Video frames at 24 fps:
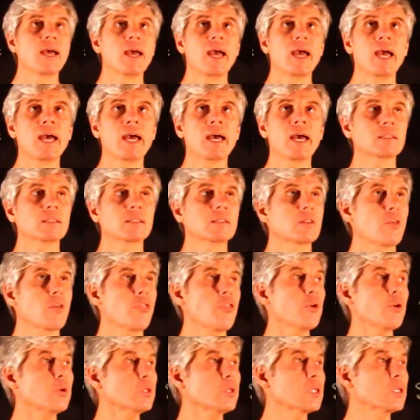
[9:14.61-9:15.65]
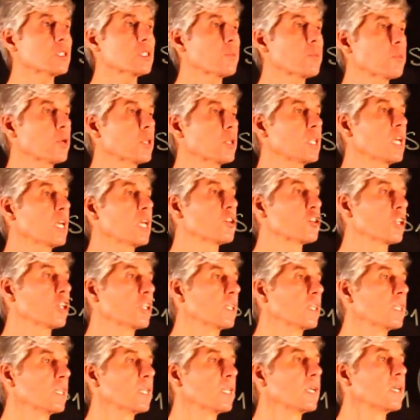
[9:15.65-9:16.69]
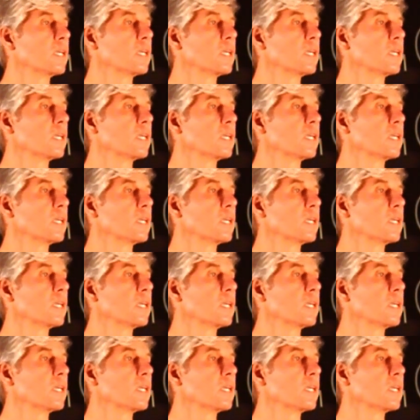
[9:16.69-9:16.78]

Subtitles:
And the third interpretation